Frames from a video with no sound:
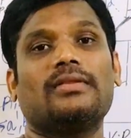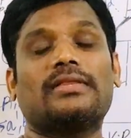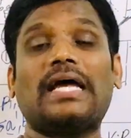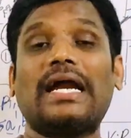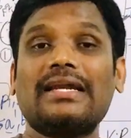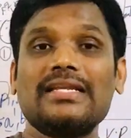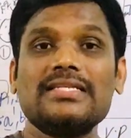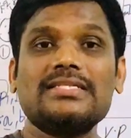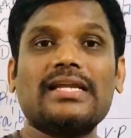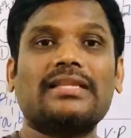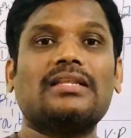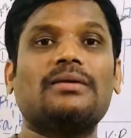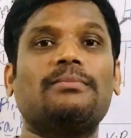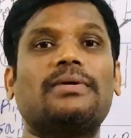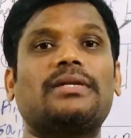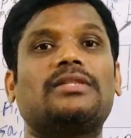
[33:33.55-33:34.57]
That is
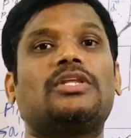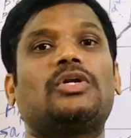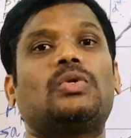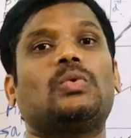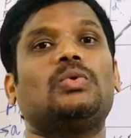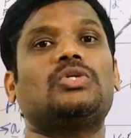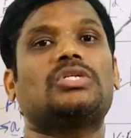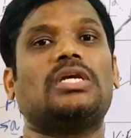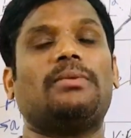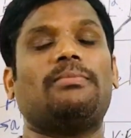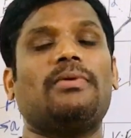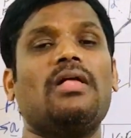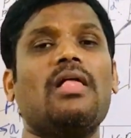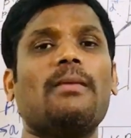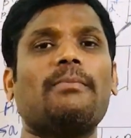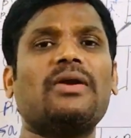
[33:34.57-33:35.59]
nothing but the true
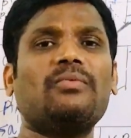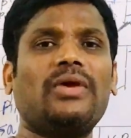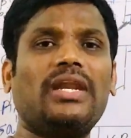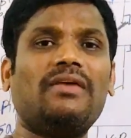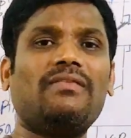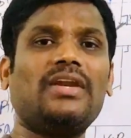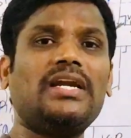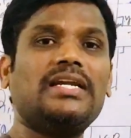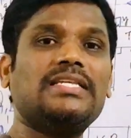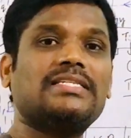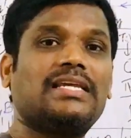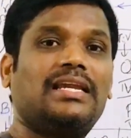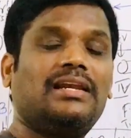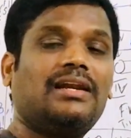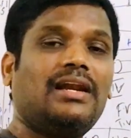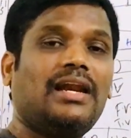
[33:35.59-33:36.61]
shape. But whenever it is
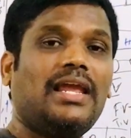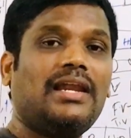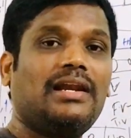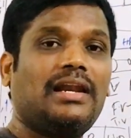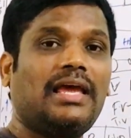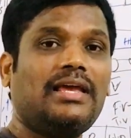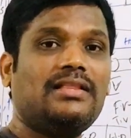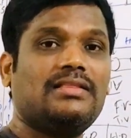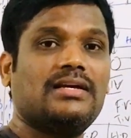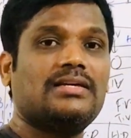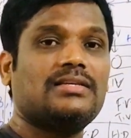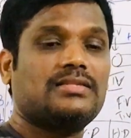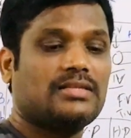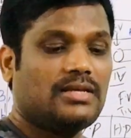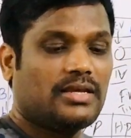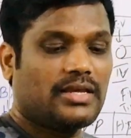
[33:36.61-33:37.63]
inclined like
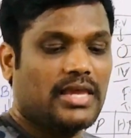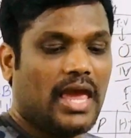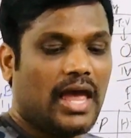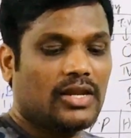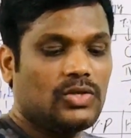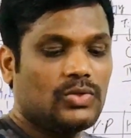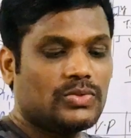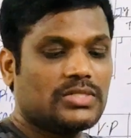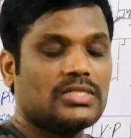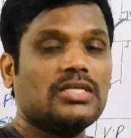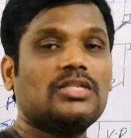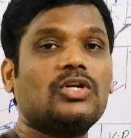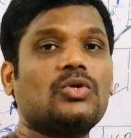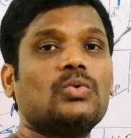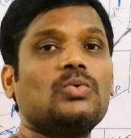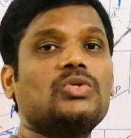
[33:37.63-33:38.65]
this, can you see
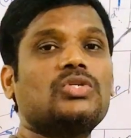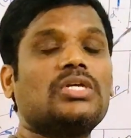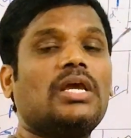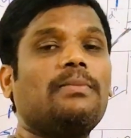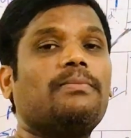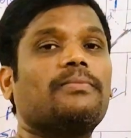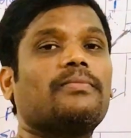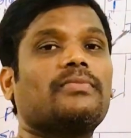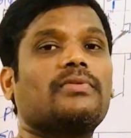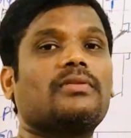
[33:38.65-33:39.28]
the true shape?